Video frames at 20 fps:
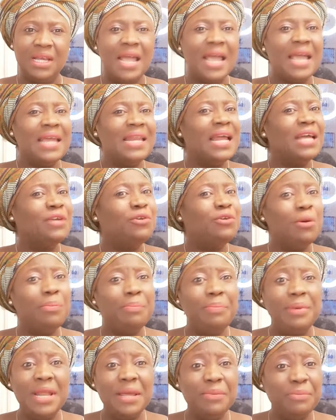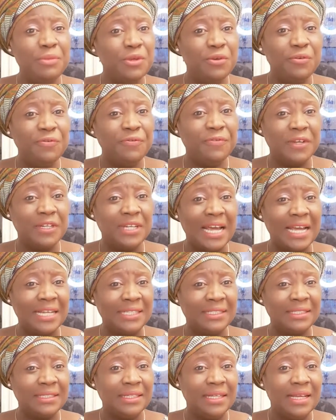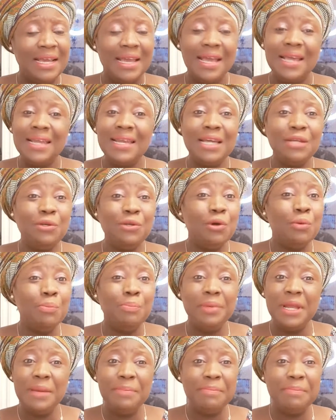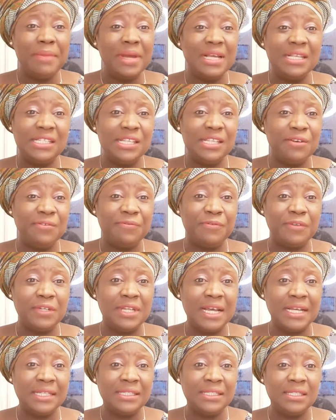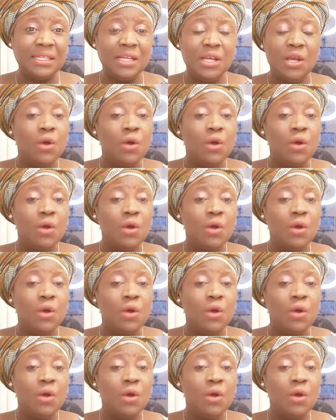And I don't blame you for that. And I don't blame myself for that.